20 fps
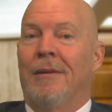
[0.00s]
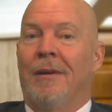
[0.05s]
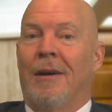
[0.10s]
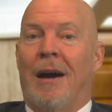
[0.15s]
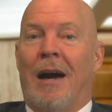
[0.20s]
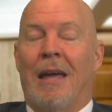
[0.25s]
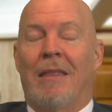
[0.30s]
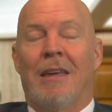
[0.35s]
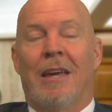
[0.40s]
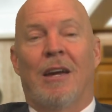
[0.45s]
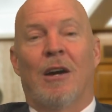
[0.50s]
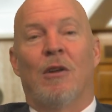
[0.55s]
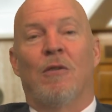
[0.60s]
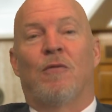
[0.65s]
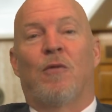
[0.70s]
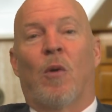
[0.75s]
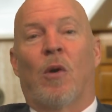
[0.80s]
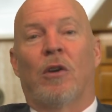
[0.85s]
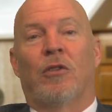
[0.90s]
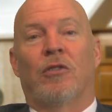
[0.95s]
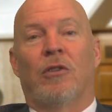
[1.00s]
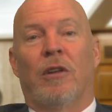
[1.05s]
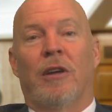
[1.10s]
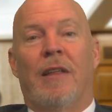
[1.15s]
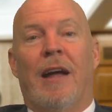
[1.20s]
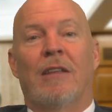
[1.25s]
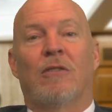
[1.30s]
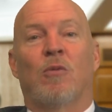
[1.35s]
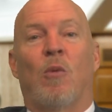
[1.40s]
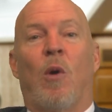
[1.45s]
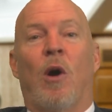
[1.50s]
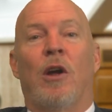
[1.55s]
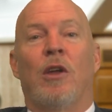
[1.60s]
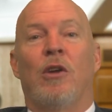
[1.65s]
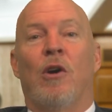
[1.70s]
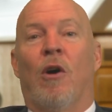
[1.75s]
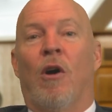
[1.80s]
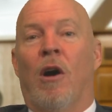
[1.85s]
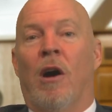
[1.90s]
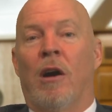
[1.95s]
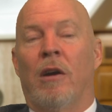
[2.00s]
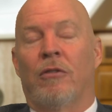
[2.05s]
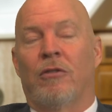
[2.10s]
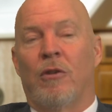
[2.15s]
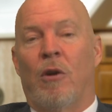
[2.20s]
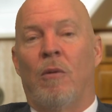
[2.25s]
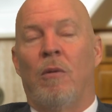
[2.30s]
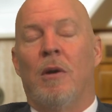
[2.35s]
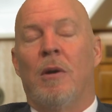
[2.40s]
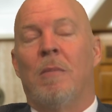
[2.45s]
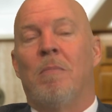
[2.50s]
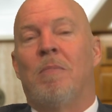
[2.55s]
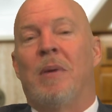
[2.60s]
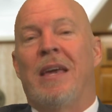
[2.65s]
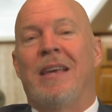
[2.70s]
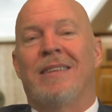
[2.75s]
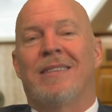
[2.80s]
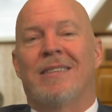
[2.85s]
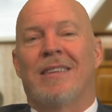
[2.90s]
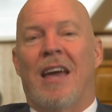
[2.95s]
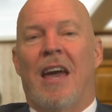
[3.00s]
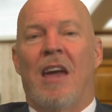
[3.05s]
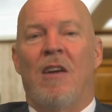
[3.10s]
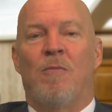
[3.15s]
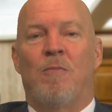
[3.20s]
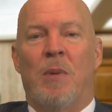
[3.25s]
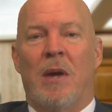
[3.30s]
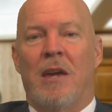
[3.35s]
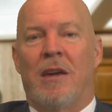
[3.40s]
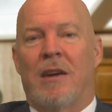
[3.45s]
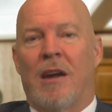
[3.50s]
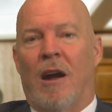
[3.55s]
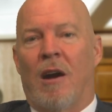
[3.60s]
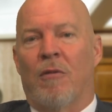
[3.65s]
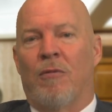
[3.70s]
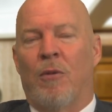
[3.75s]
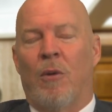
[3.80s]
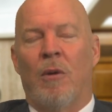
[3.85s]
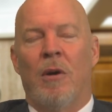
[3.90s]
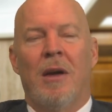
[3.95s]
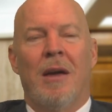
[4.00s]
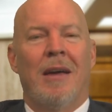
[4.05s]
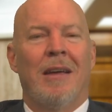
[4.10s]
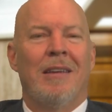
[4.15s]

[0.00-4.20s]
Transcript: I think, unfortunately, that's where you are. So be safe, be careful.